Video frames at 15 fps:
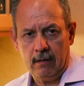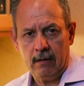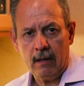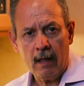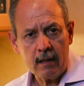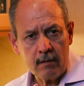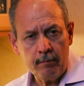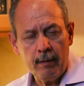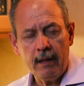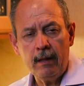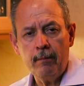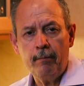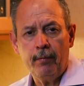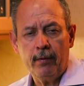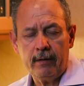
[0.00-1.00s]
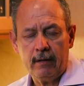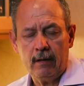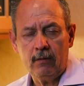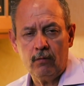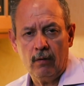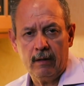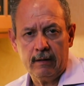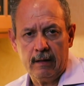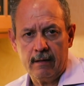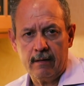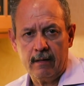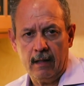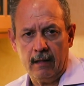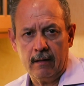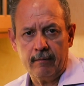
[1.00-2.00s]
That's very important to
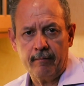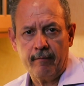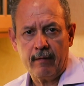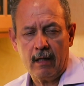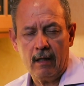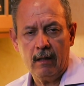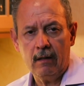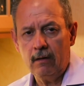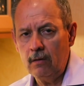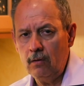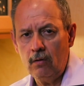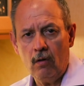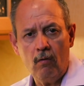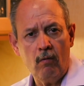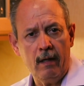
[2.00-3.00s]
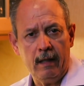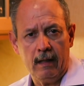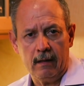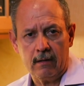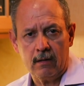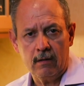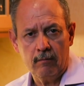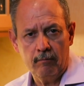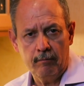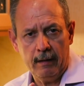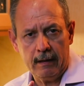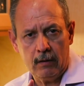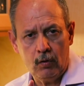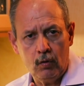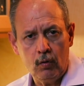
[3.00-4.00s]
understand, right? No one else,
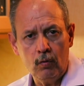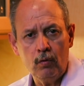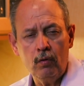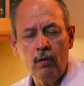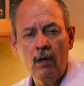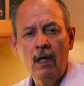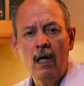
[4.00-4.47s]
but two